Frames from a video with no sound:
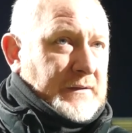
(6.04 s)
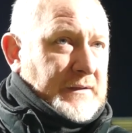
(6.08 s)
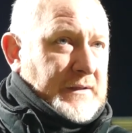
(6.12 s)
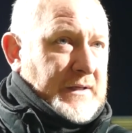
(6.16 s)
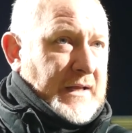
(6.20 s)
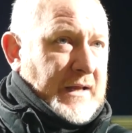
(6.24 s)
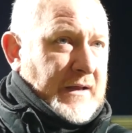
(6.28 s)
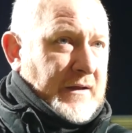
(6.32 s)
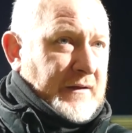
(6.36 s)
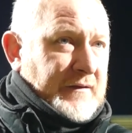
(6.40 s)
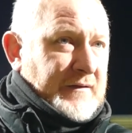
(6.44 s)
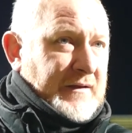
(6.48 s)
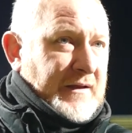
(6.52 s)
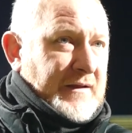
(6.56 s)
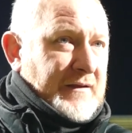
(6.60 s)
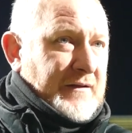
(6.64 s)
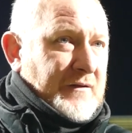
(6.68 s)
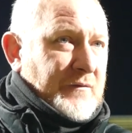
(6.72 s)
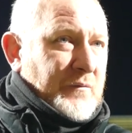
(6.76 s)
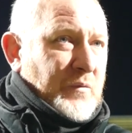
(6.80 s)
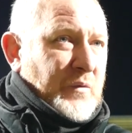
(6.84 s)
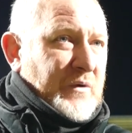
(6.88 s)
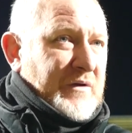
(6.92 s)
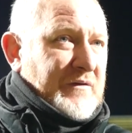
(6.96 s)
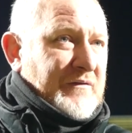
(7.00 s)
Yeah, I think
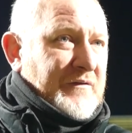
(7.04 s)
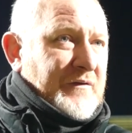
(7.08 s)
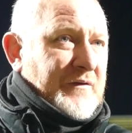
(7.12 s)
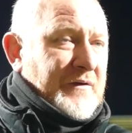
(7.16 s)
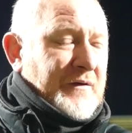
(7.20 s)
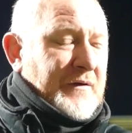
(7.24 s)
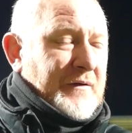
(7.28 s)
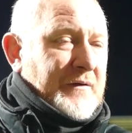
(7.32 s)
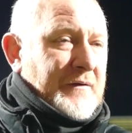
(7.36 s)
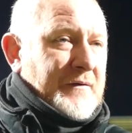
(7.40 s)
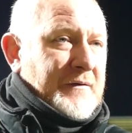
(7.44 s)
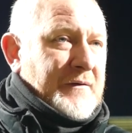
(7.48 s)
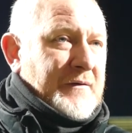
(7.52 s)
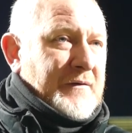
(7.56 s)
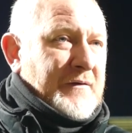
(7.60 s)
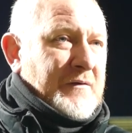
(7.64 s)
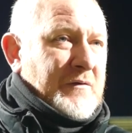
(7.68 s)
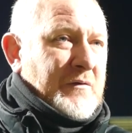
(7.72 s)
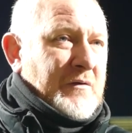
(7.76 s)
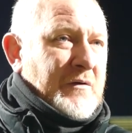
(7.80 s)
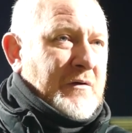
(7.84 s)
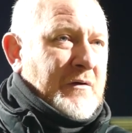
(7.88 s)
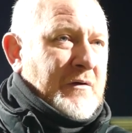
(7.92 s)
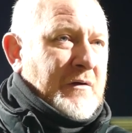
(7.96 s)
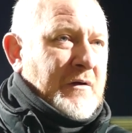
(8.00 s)
that we've
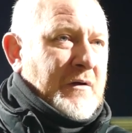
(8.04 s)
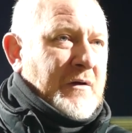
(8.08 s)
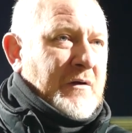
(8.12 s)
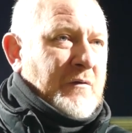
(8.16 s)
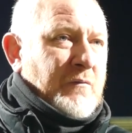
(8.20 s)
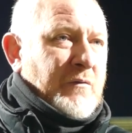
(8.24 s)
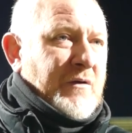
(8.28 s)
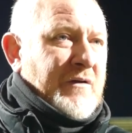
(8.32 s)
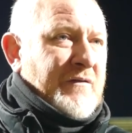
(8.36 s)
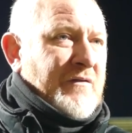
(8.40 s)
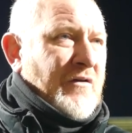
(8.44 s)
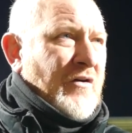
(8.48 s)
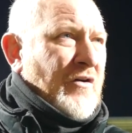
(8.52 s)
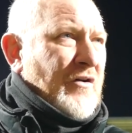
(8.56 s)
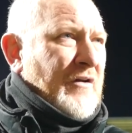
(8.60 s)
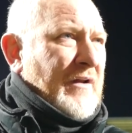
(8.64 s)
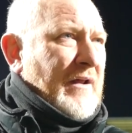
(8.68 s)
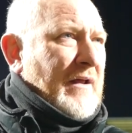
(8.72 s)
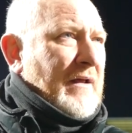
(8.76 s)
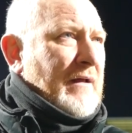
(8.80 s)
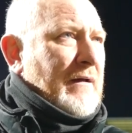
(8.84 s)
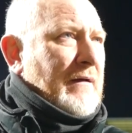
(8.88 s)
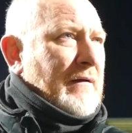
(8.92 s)
we've earned